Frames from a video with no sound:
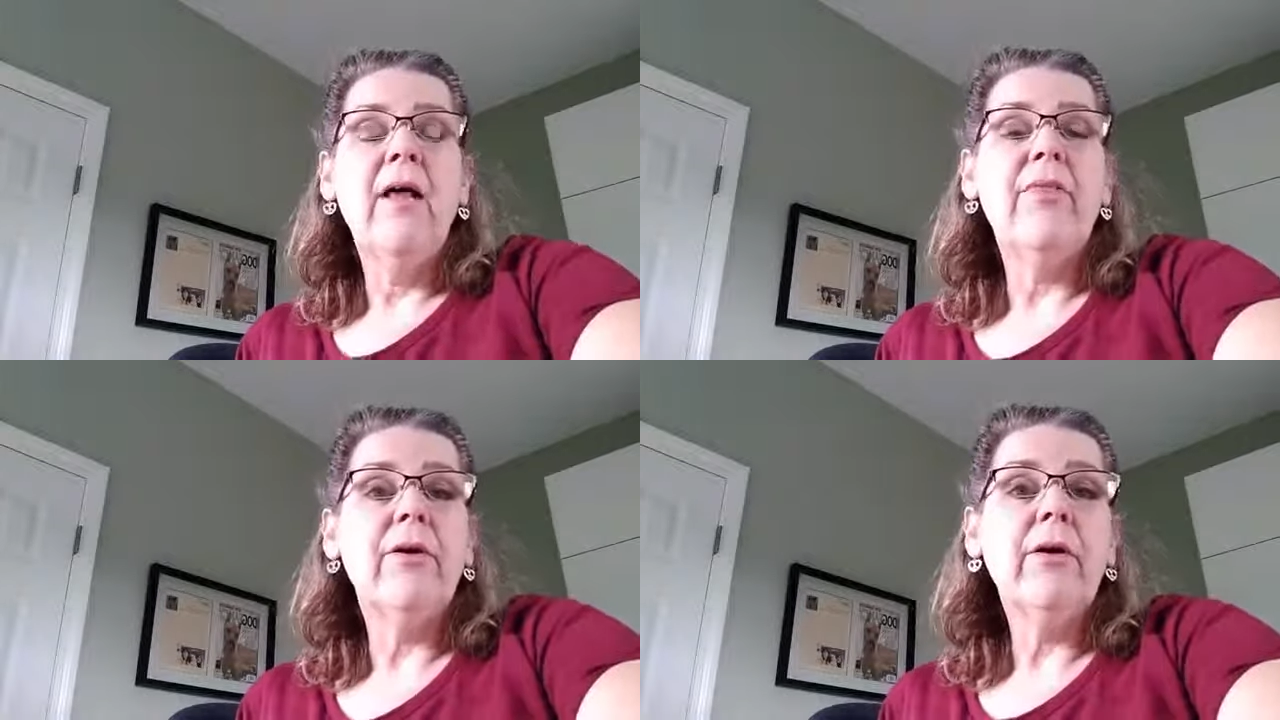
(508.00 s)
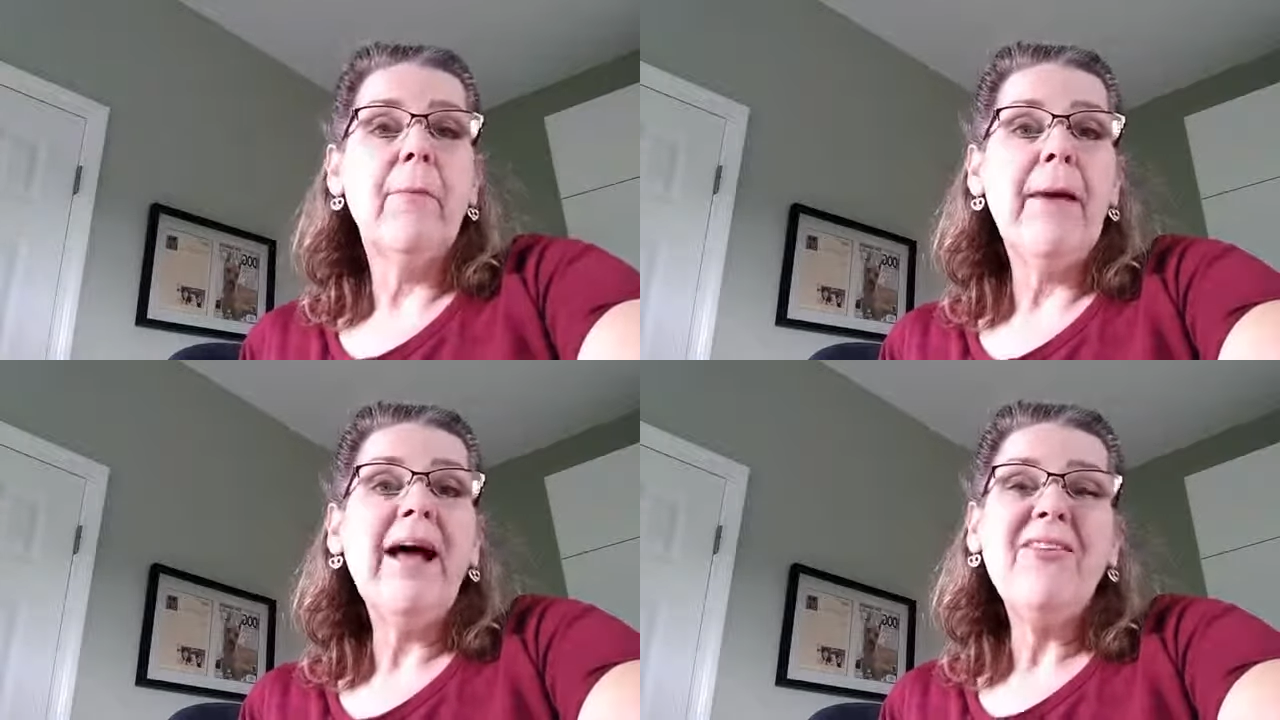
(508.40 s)
There are
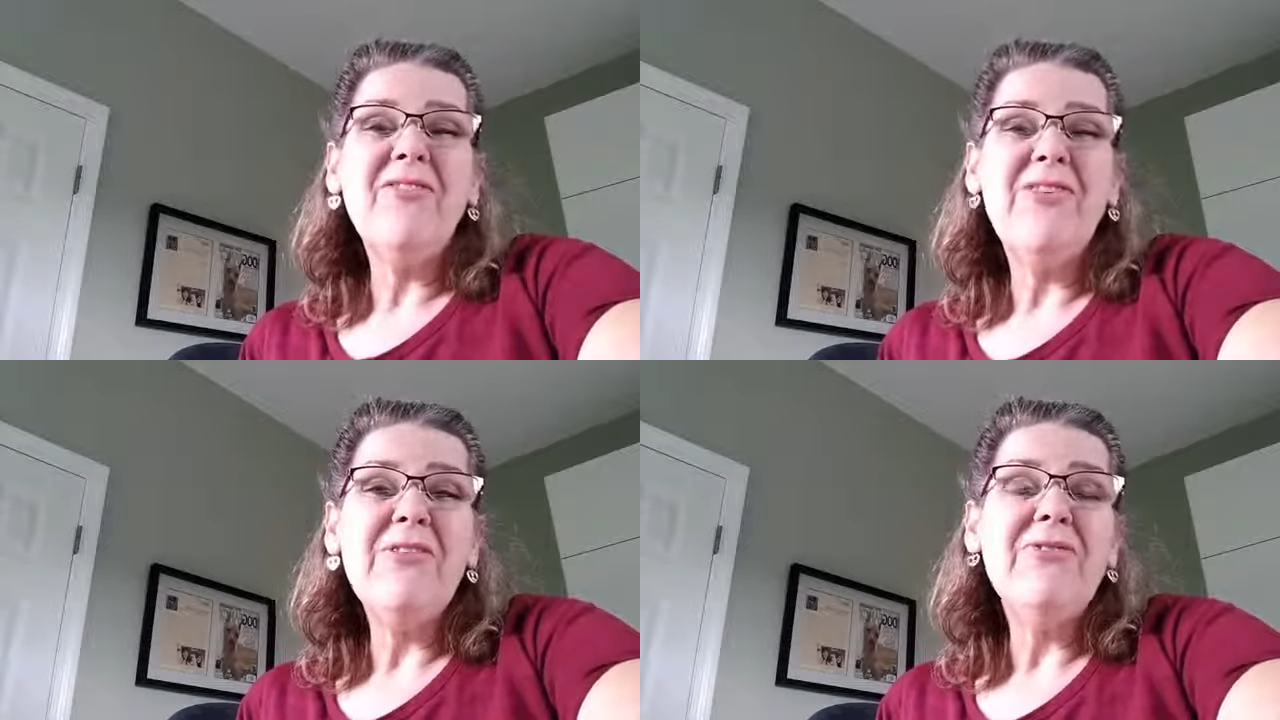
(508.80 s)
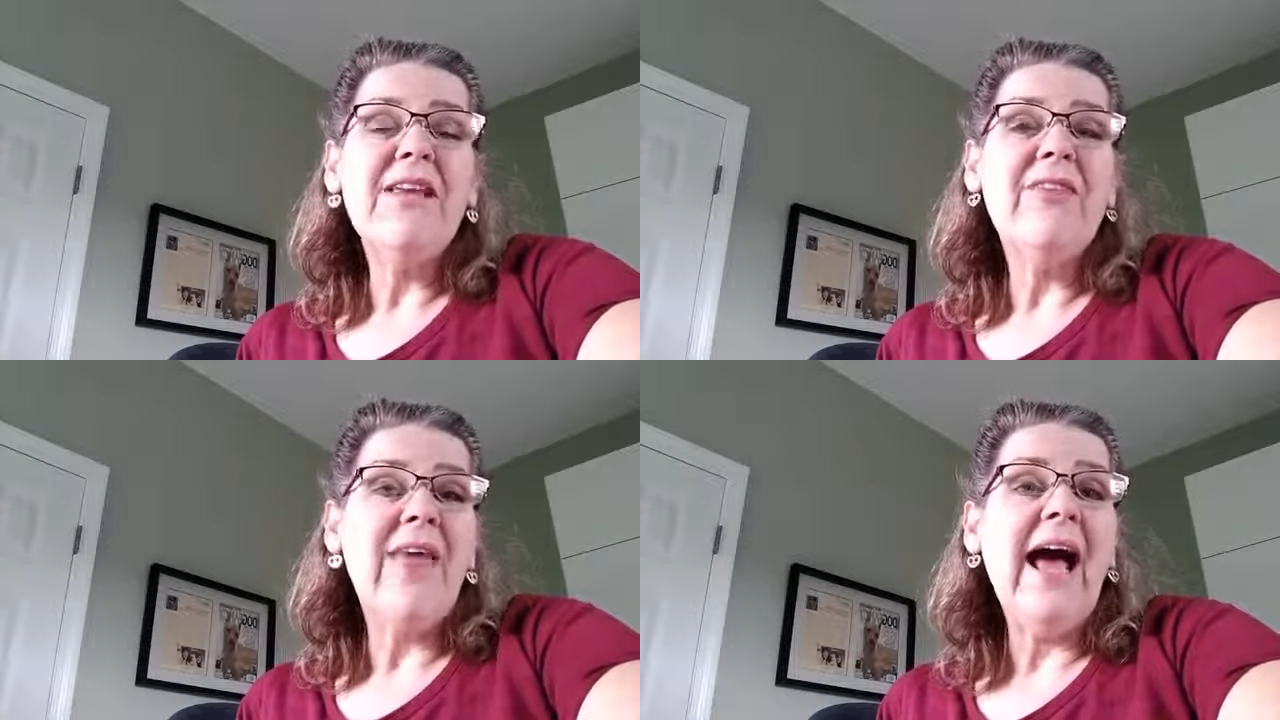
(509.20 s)
about
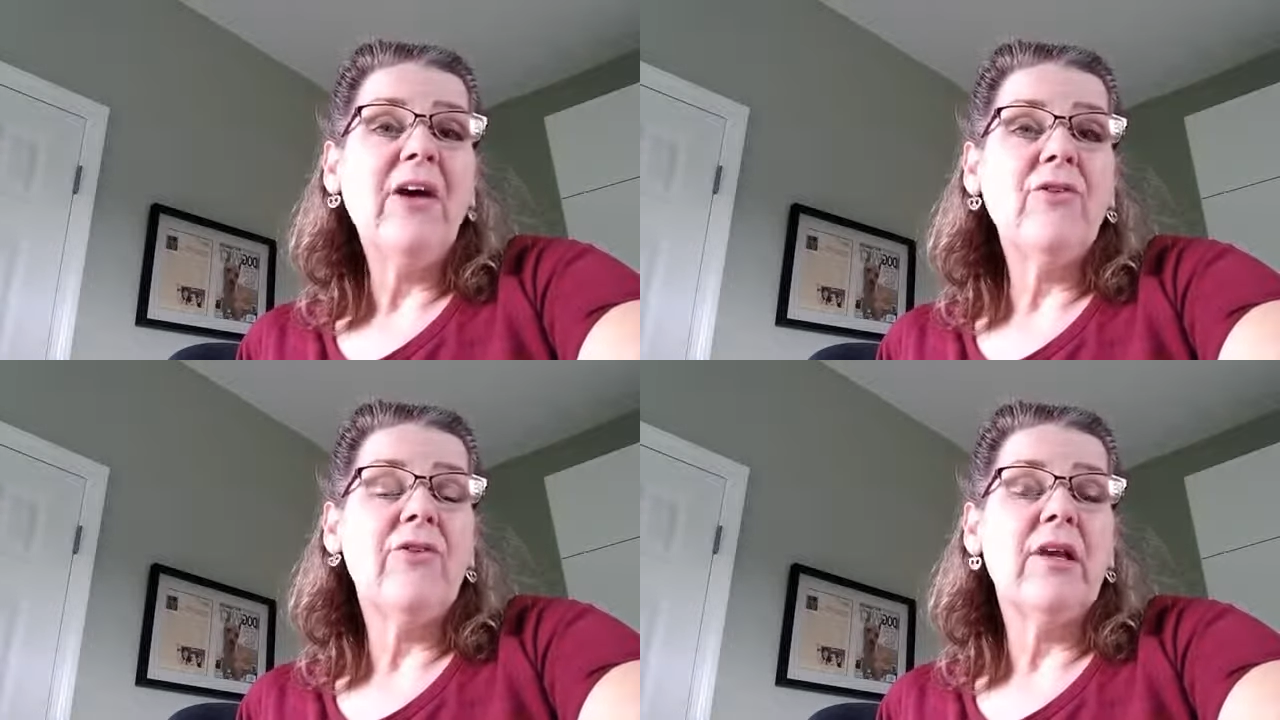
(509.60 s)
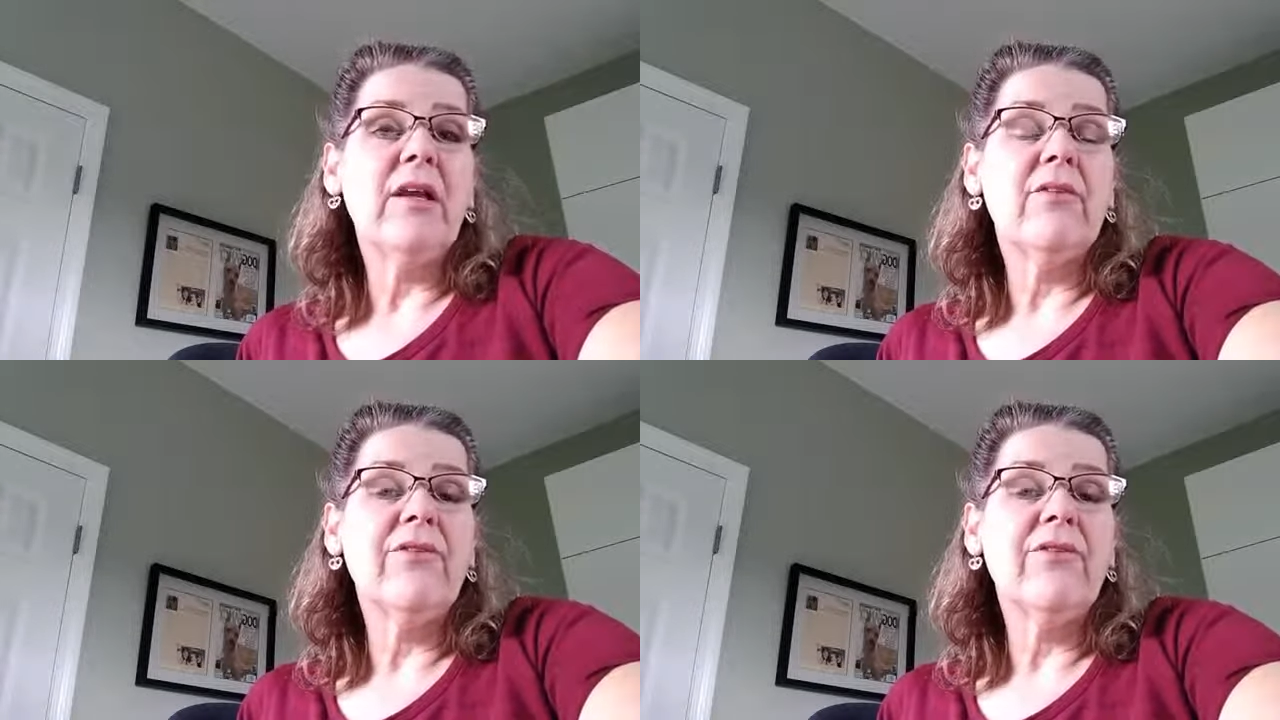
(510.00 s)
50,000